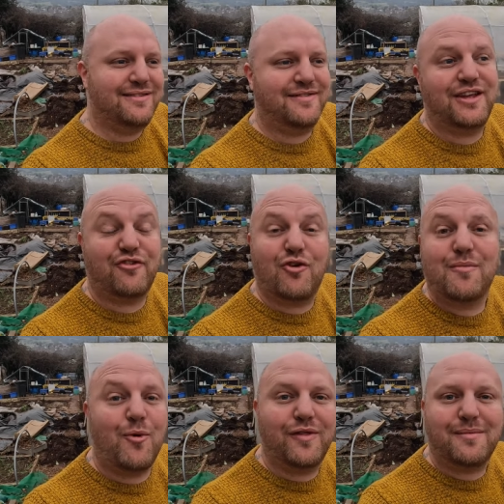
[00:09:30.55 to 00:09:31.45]
they grow
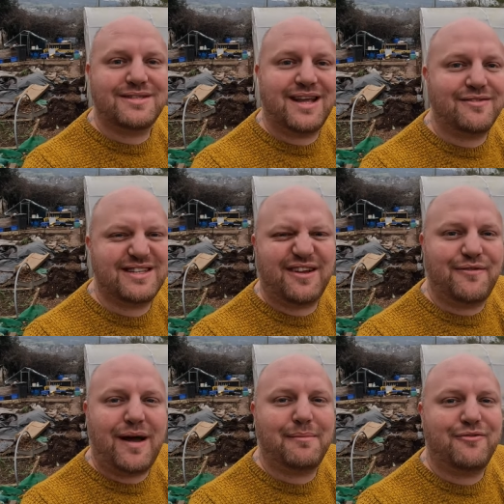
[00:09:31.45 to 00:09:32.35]
them all themselves, like a
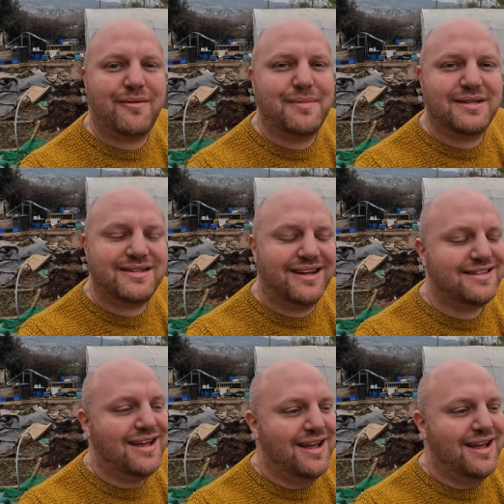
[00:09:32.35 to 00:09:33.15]
family run business.